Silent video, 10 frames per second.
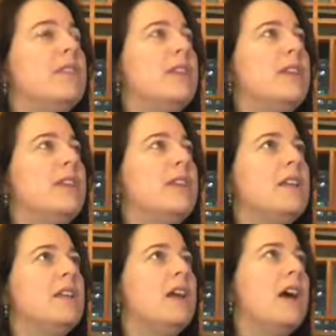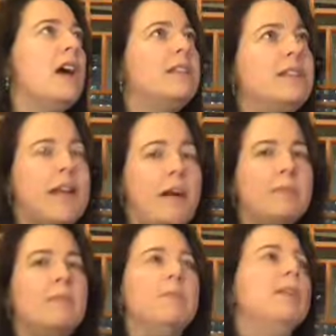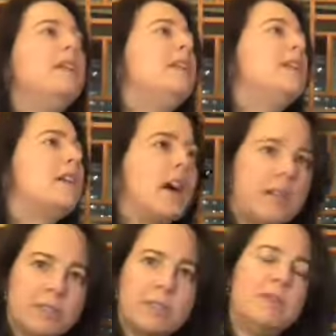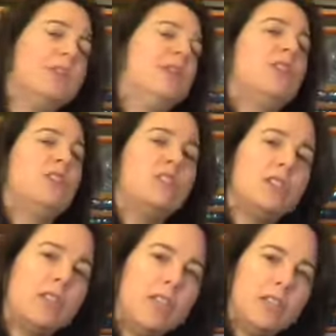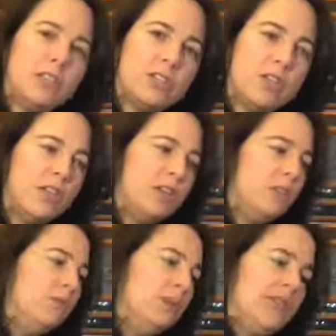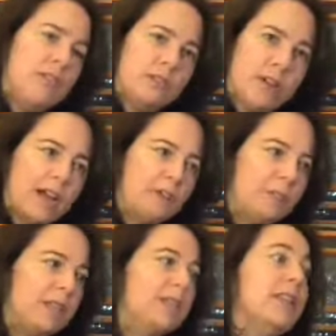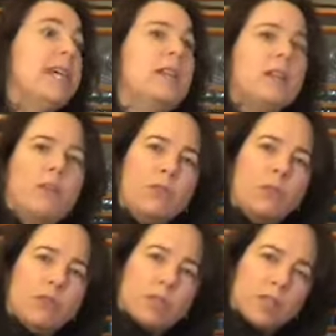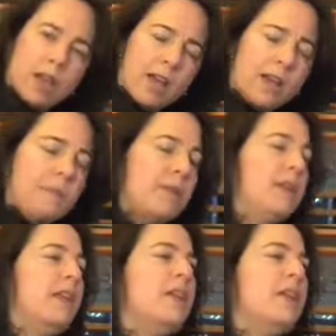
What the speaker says: The adaptability, the customization to each unique environment, let alone over time,